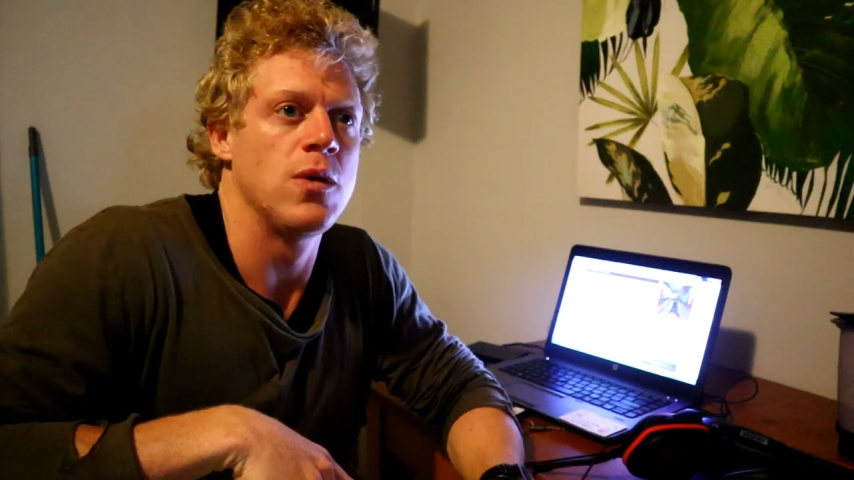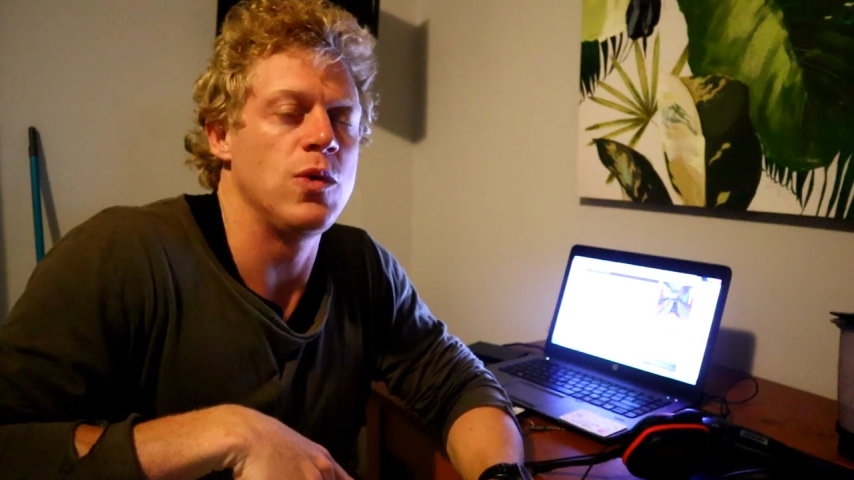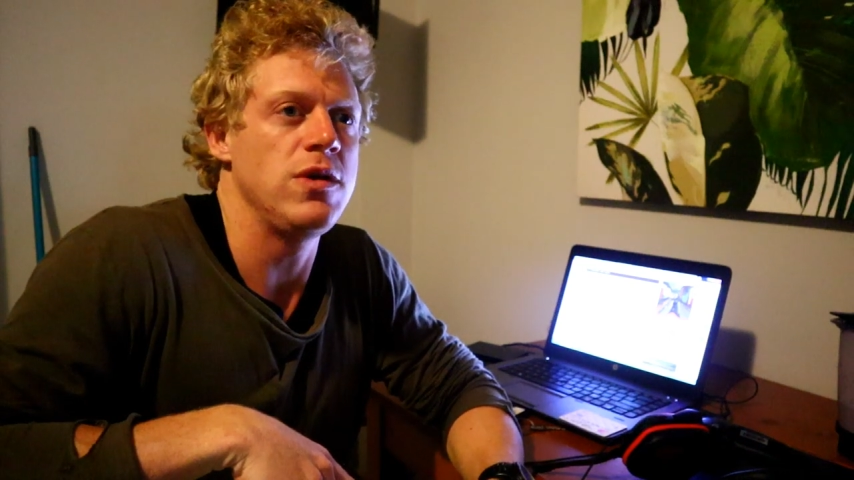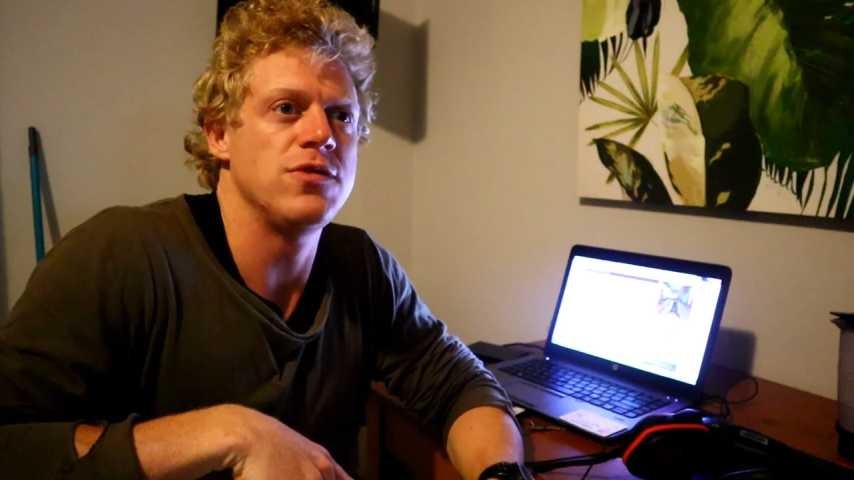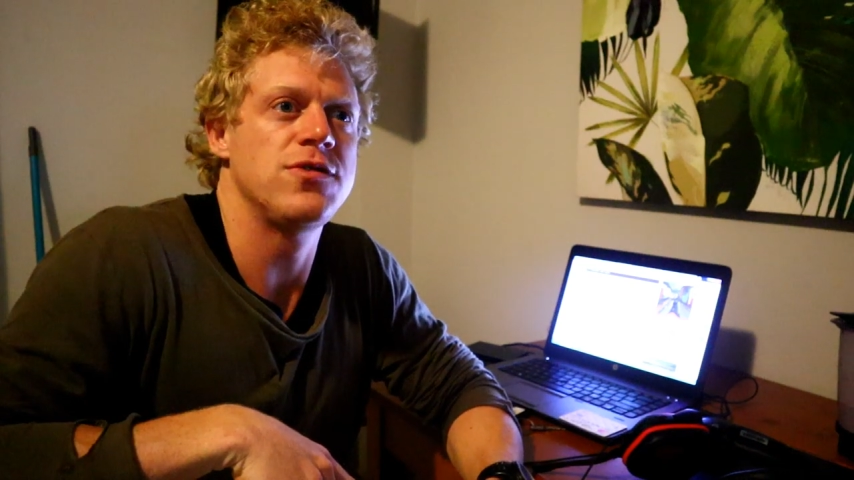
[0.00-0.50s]

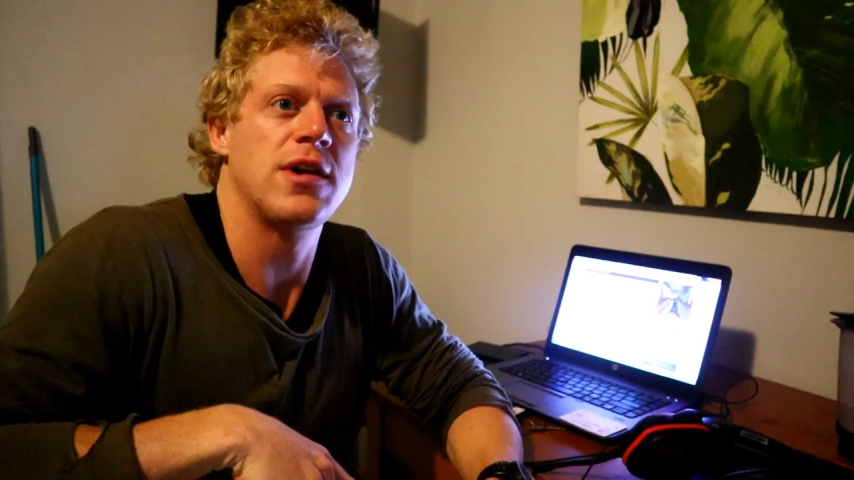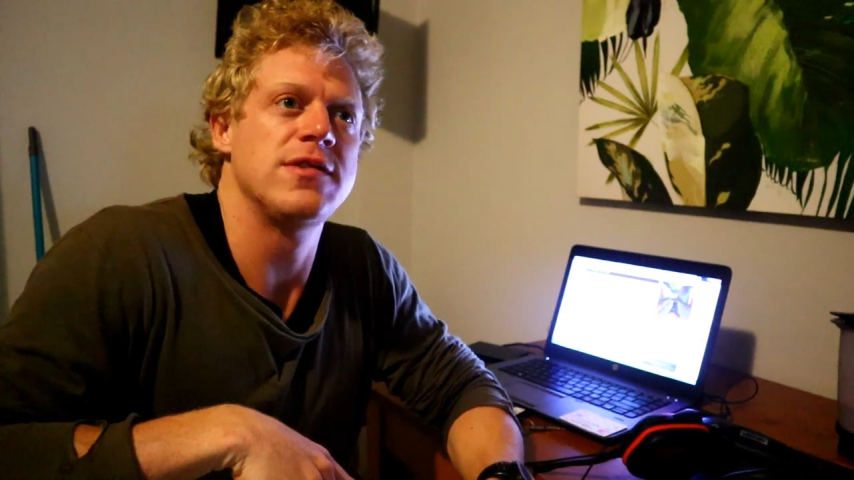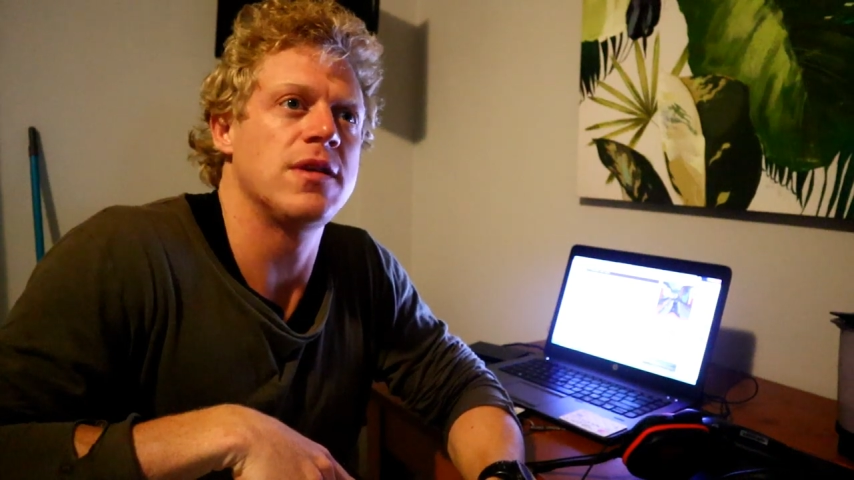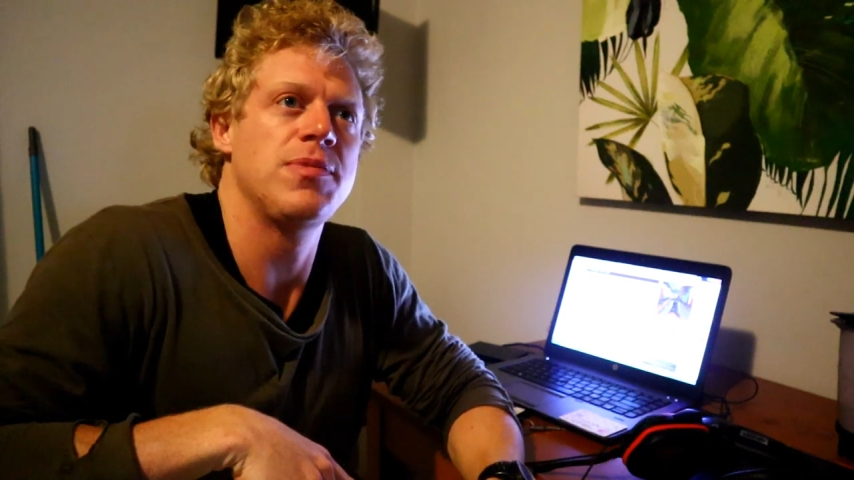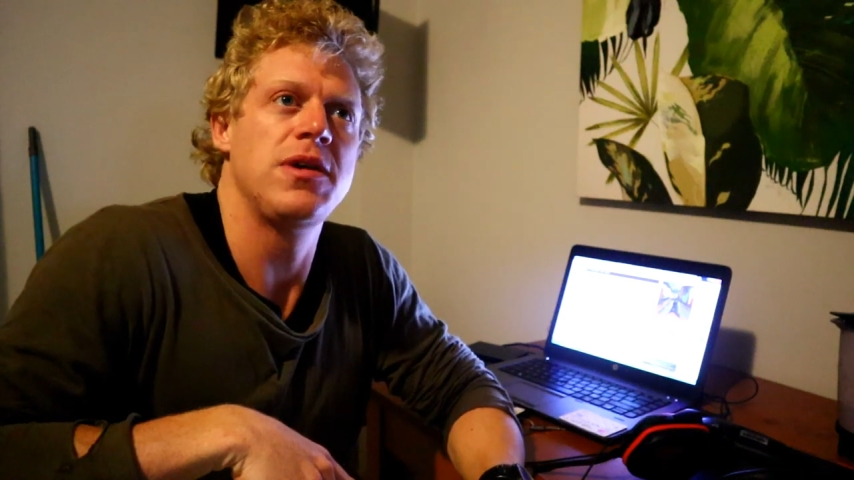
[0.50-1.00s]
we need to try
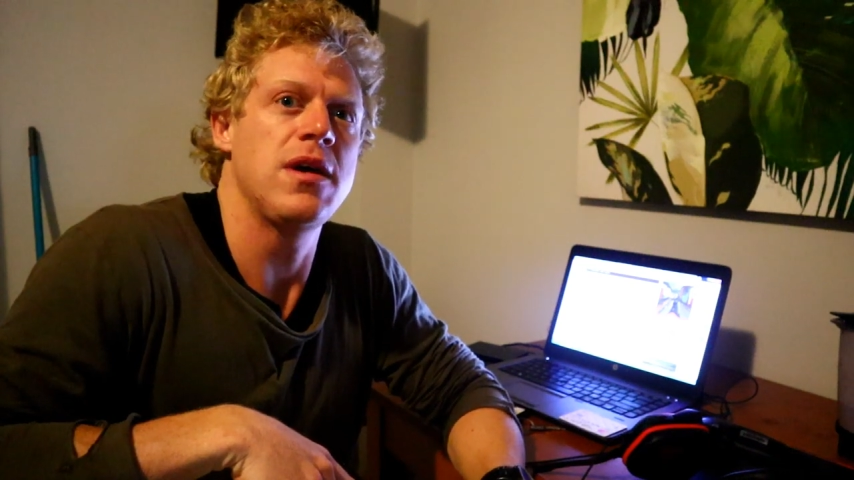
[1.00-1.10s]
something